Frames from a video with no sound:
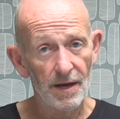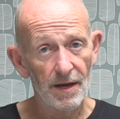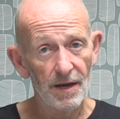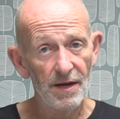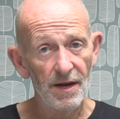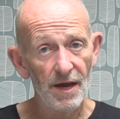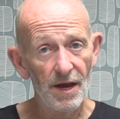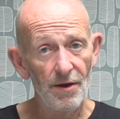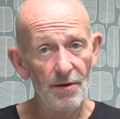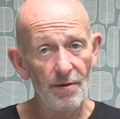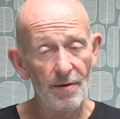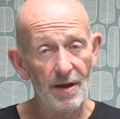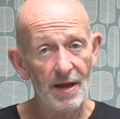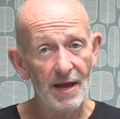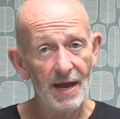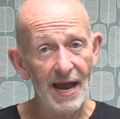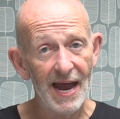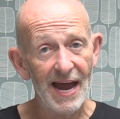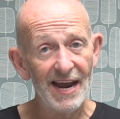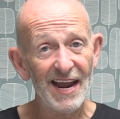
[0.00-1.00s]
You know?
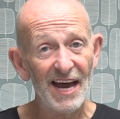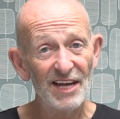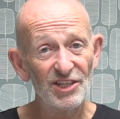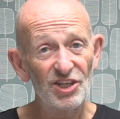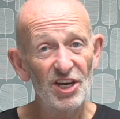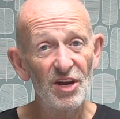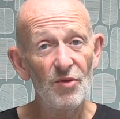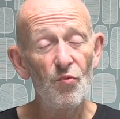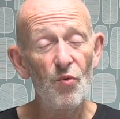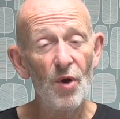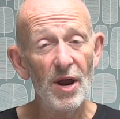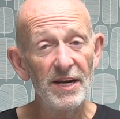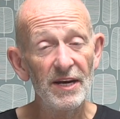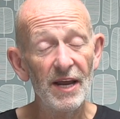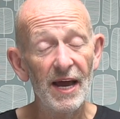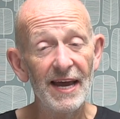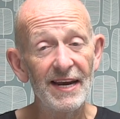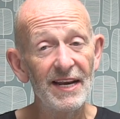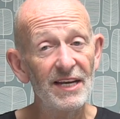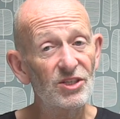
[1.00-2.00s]
And actually
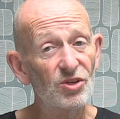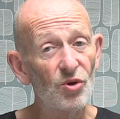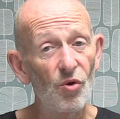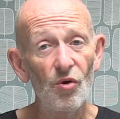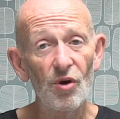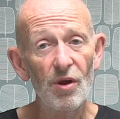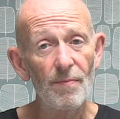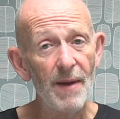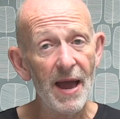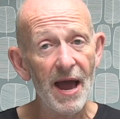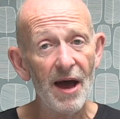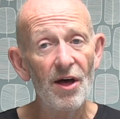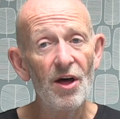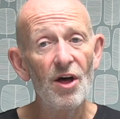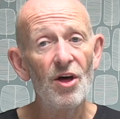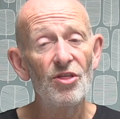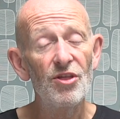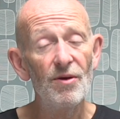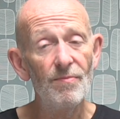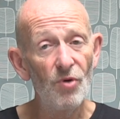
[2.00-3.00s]
when, and it's all
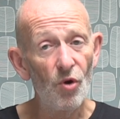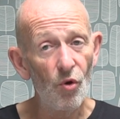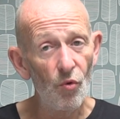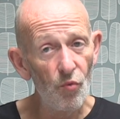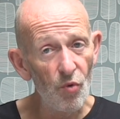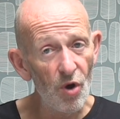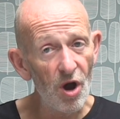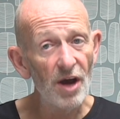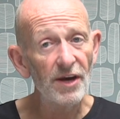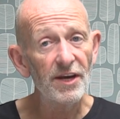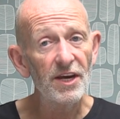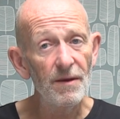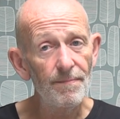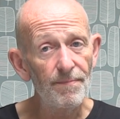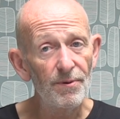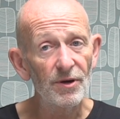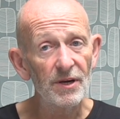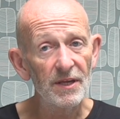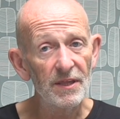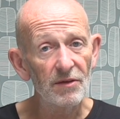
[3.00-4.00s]
about the more work you
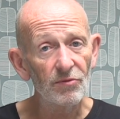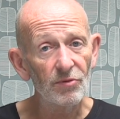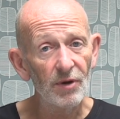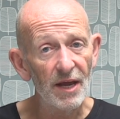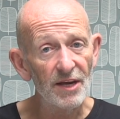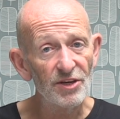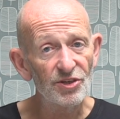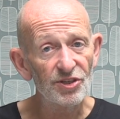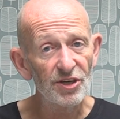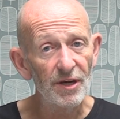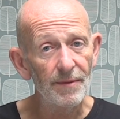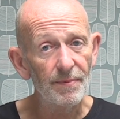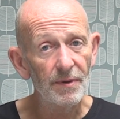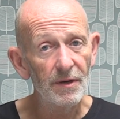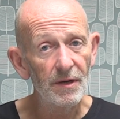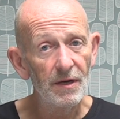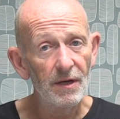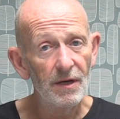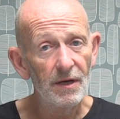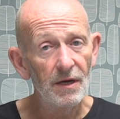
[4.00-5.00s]
put in the relationship,
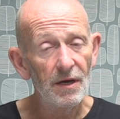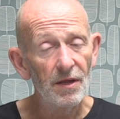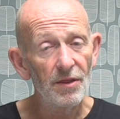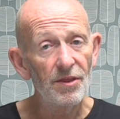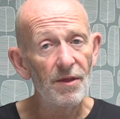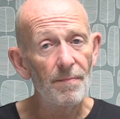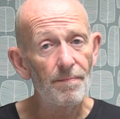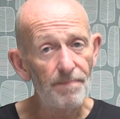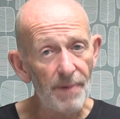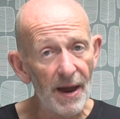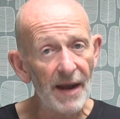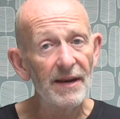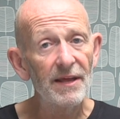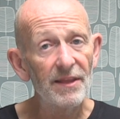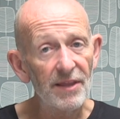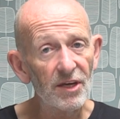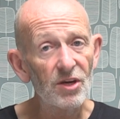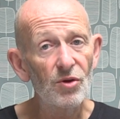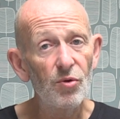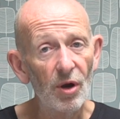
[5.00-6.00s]
the better
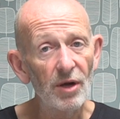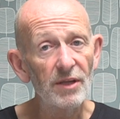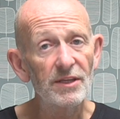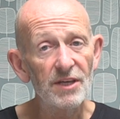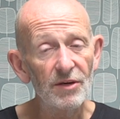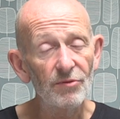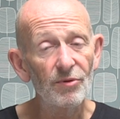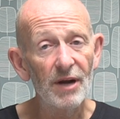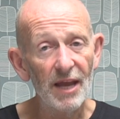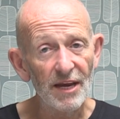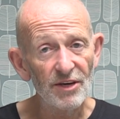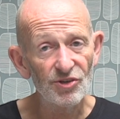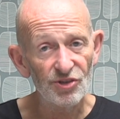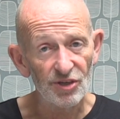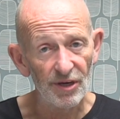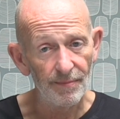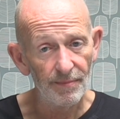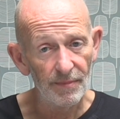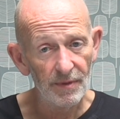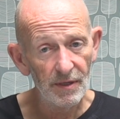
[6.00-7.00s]
the quality
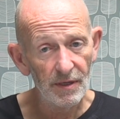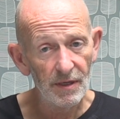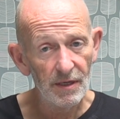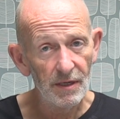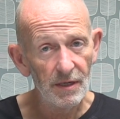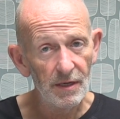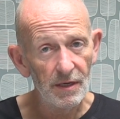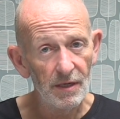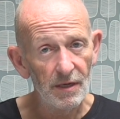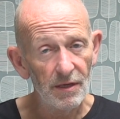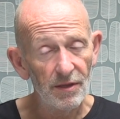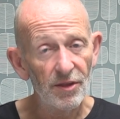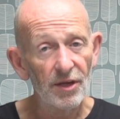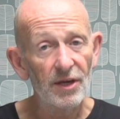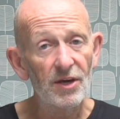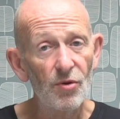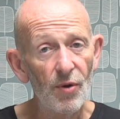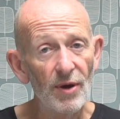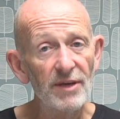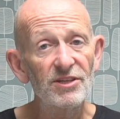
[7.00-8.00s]
relationship.
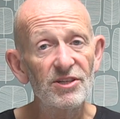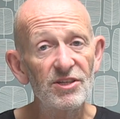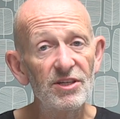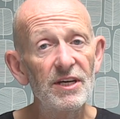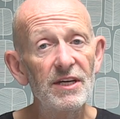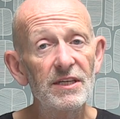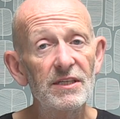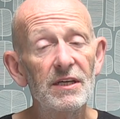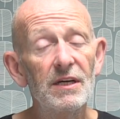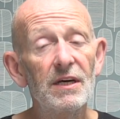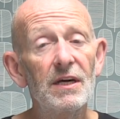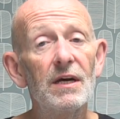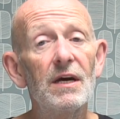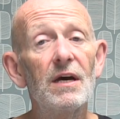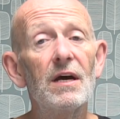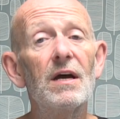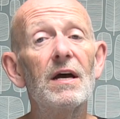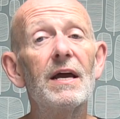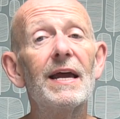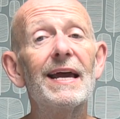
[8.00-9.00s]
The question is
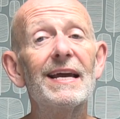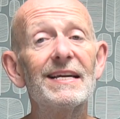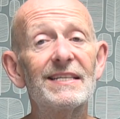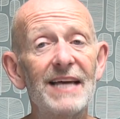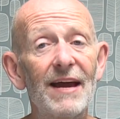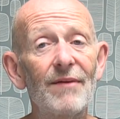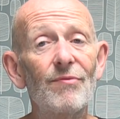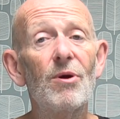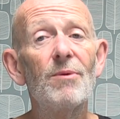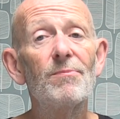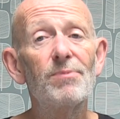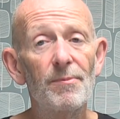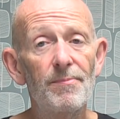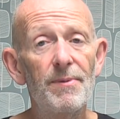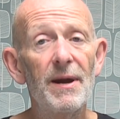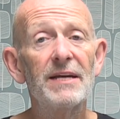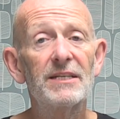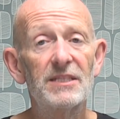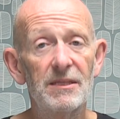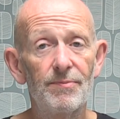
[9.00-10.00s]
everyone
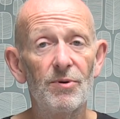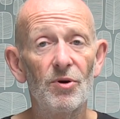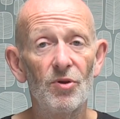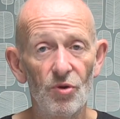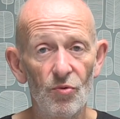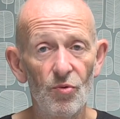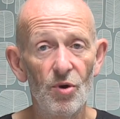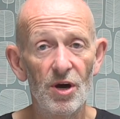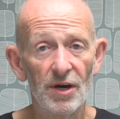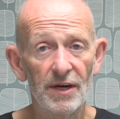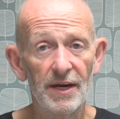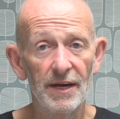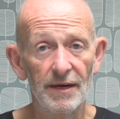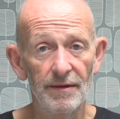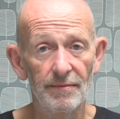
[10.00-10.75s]
prepared to put the work